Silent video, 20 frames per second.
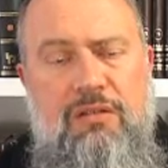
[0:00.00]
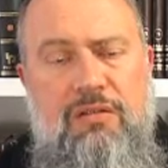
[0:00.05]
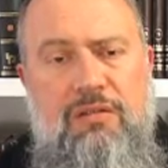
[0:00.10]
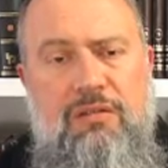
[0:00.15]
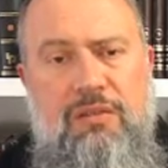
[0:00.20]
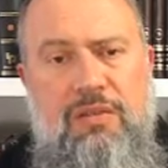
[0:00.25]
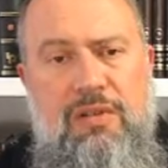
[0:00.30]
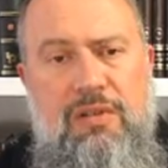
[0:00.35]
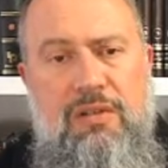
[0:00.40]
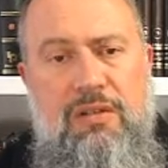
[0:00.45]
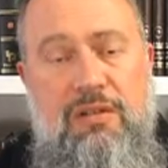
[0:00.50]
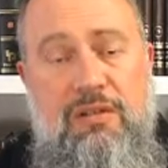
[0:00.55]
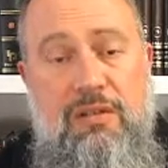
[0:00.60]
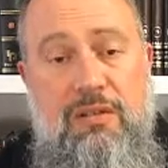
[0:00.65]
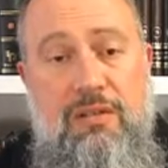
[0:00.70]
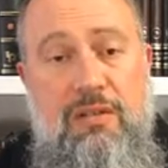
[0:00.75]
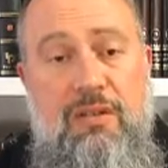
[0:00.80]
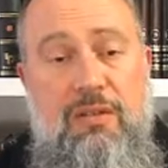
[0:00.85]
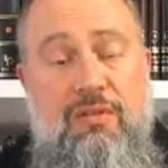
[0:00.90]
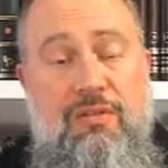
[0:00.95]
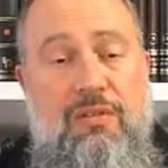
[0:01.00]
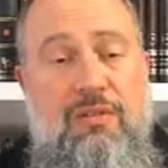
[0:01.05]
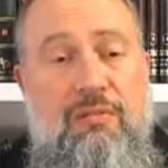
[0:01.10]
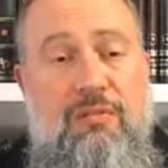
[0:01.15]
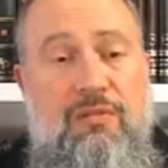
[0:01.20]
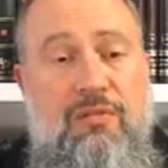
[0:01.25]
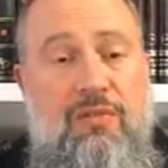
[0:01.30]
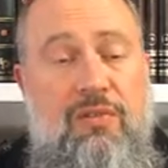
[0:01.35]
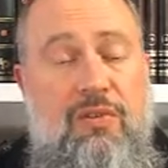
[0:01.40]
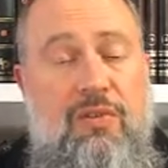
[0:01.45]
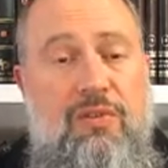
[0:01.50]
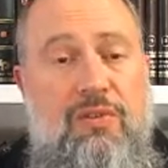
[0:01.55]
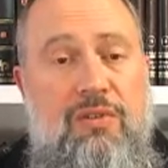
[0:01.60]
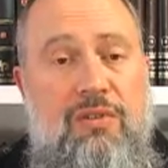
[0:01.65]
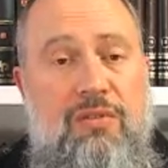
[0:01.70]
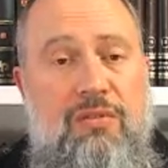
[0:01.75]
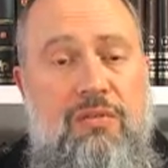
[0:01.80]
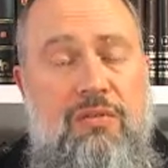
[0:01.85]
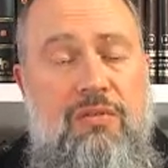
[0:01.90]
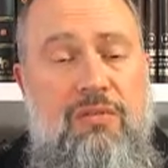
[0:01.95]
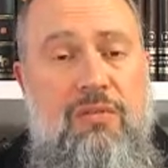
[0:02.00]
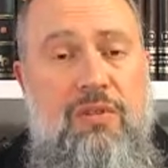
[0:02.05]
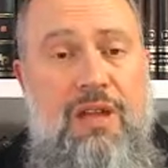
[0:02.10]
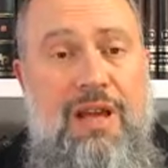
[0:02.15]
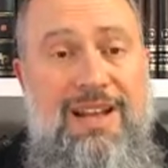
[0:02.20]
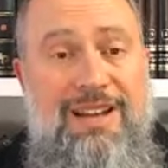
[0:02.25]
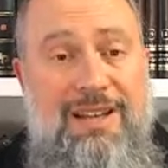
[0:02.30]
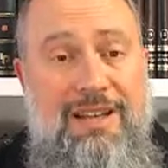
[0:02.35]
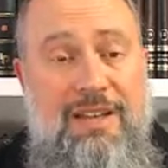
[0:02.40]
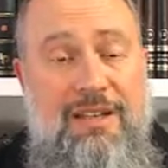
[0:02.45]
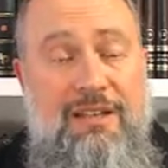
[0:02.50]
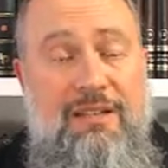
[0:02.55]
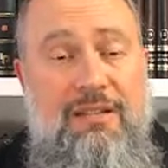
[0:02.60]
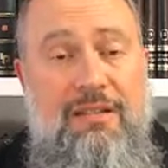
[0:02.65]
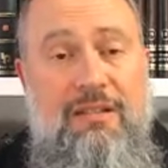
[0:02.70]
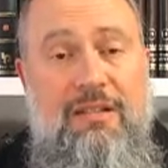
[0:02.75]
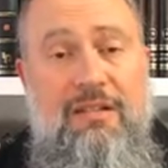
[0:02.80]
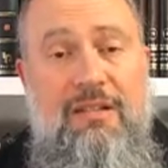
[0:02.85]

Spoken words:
or we alluded before to Hallel,